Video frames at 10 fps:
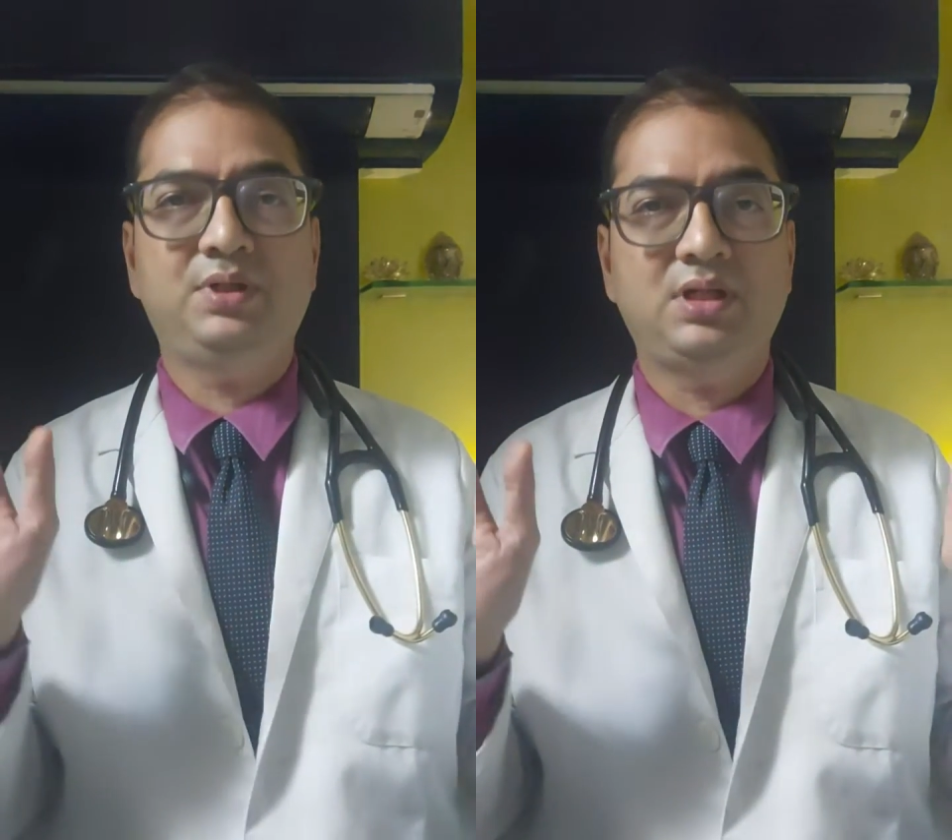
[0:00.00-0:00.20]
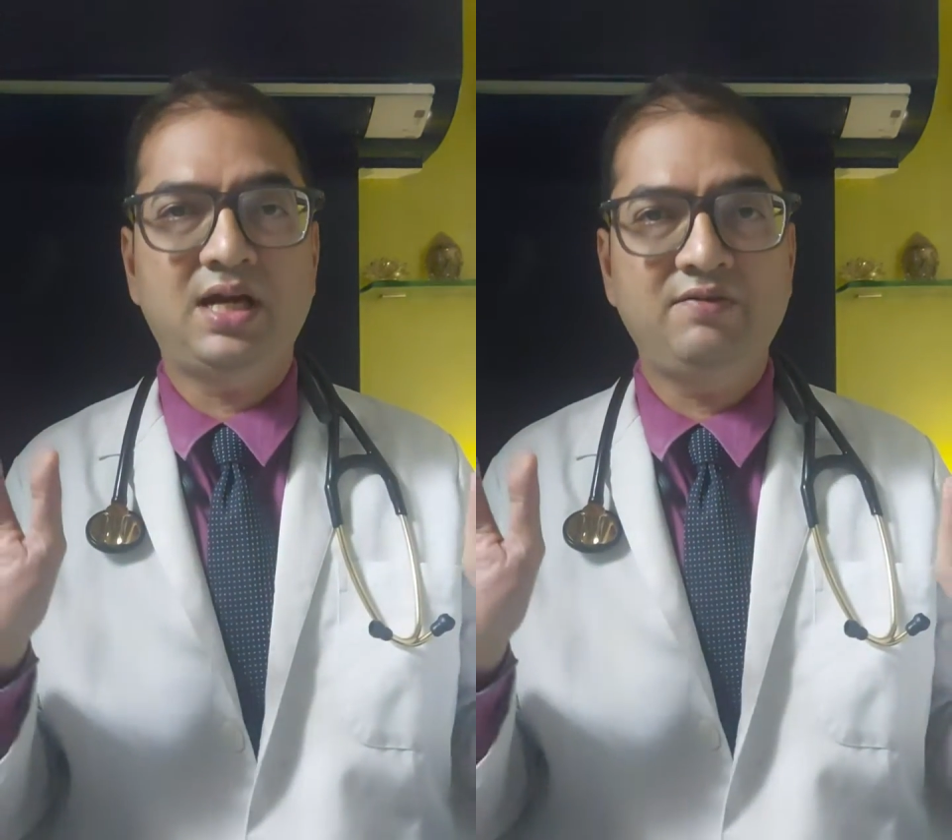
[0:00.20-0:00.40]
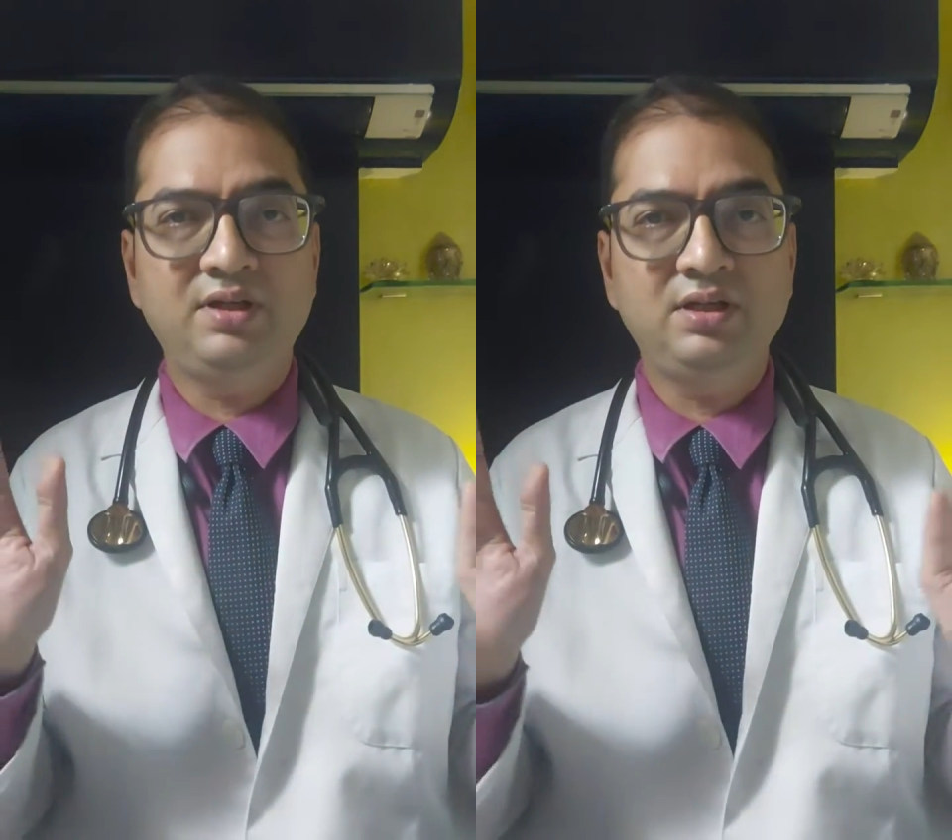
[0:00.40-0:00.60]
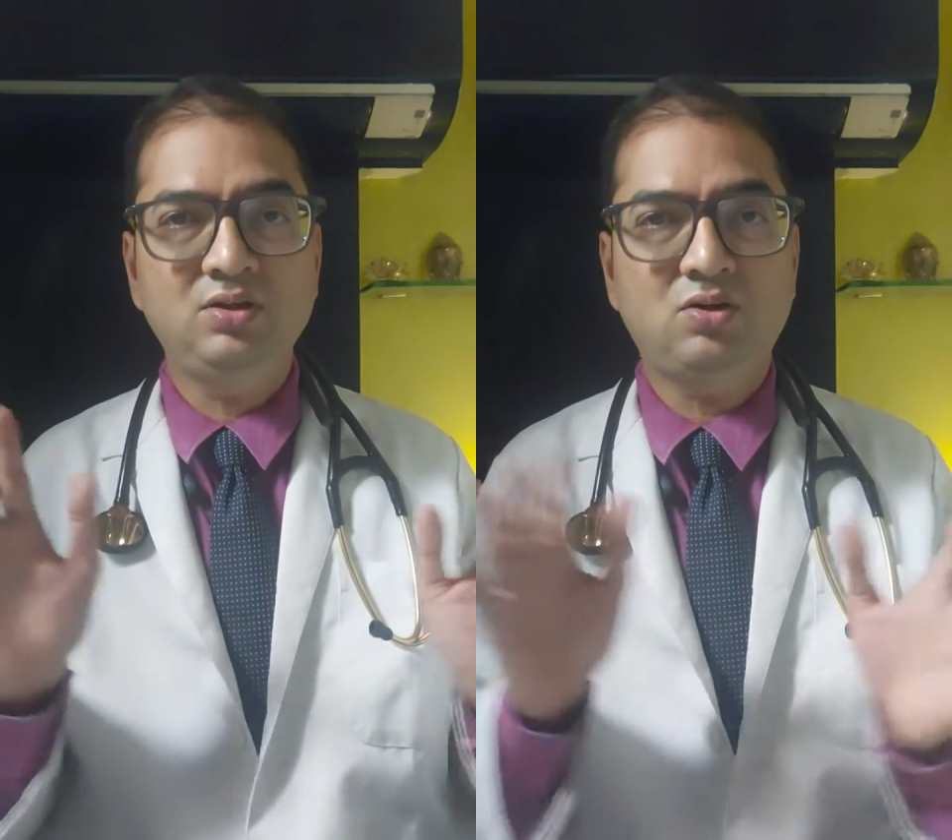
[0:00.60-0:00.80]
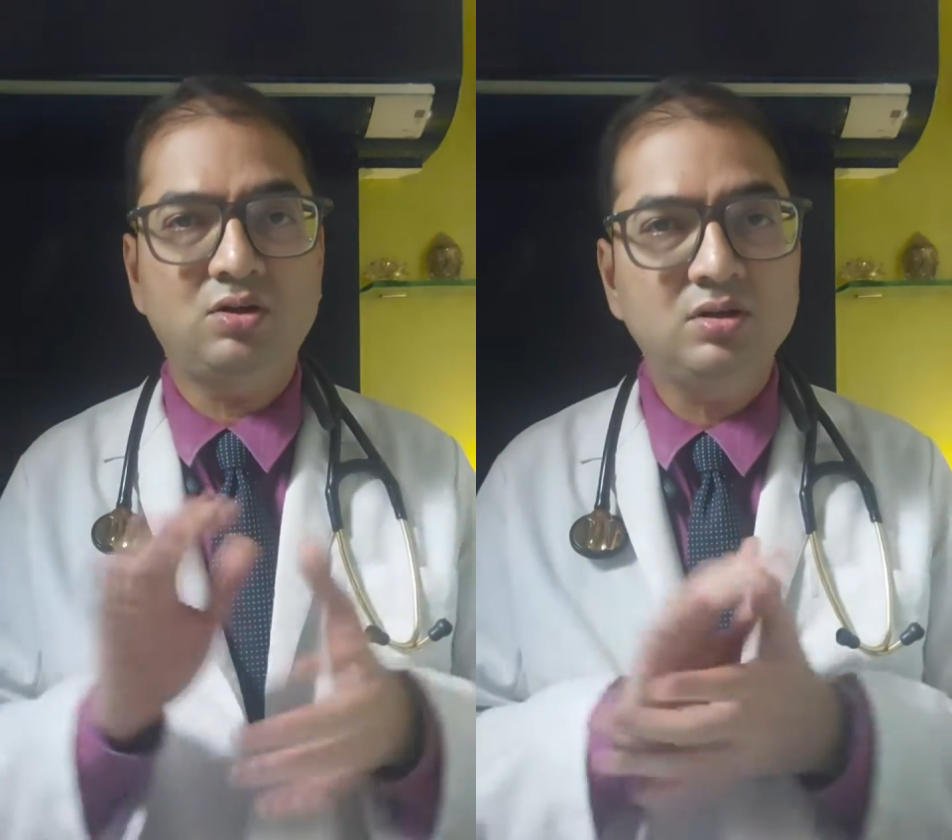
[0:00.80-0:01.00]
having
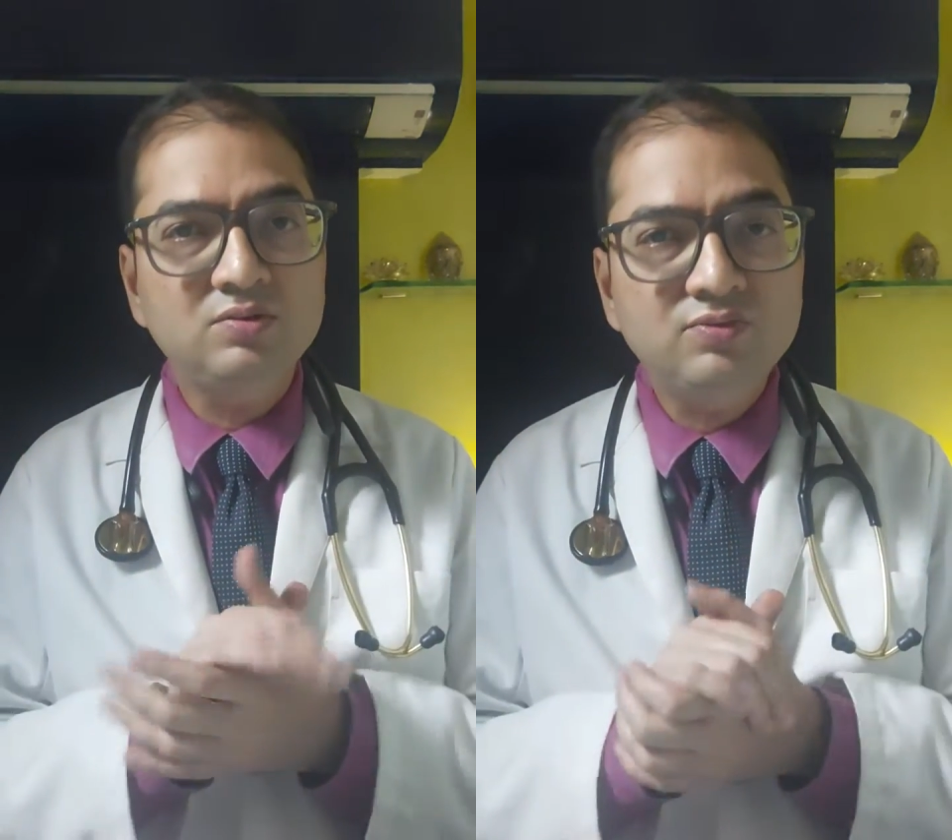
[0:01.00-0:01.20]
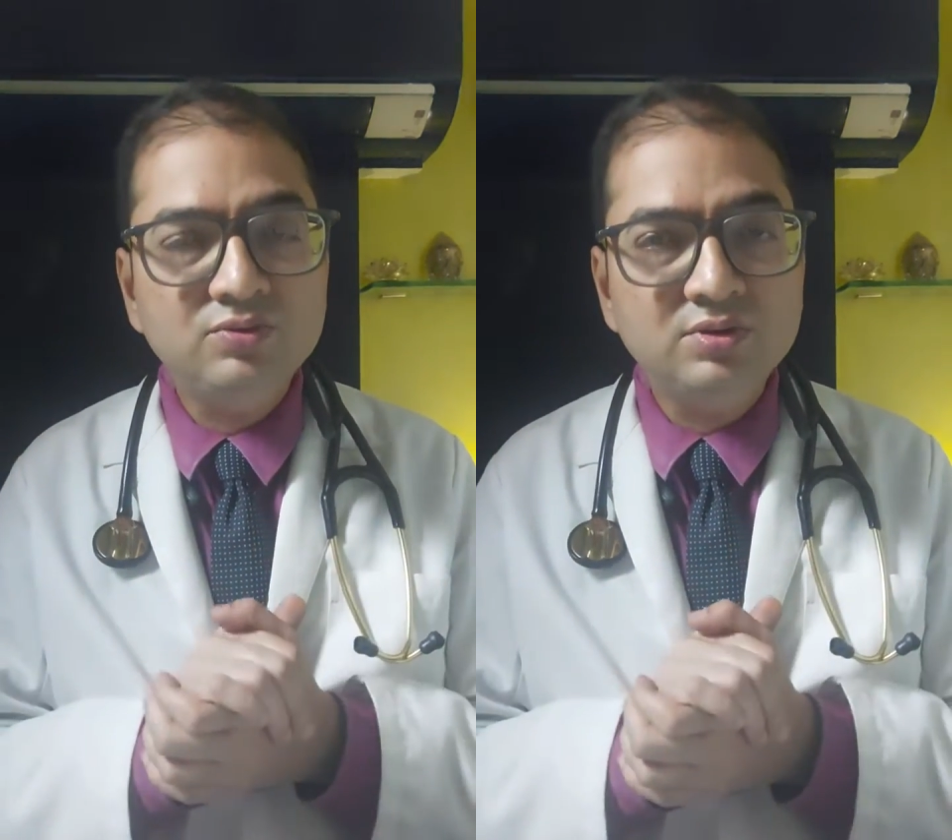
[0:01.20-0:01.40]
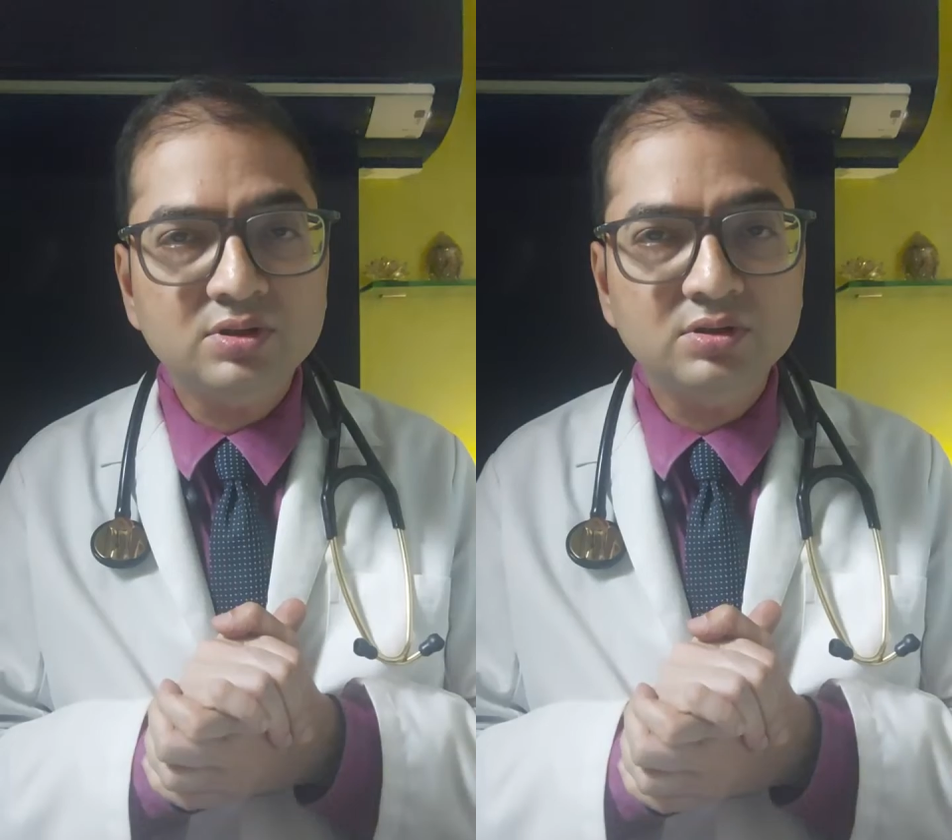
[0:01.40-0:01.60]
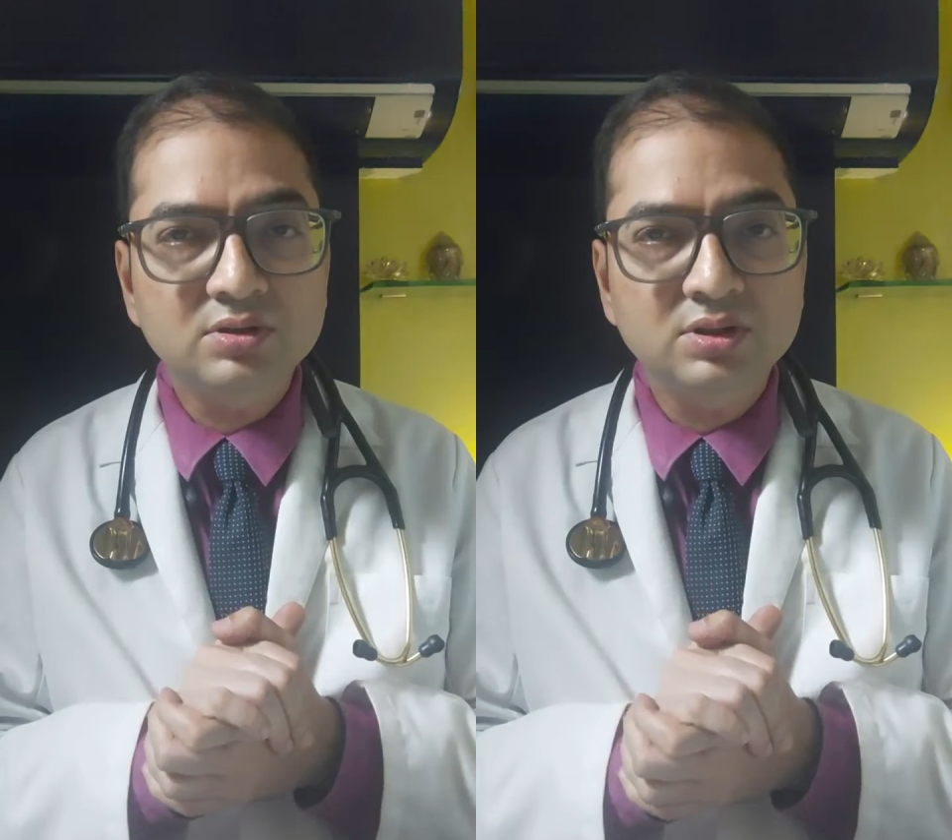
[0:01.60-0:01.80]
all the food.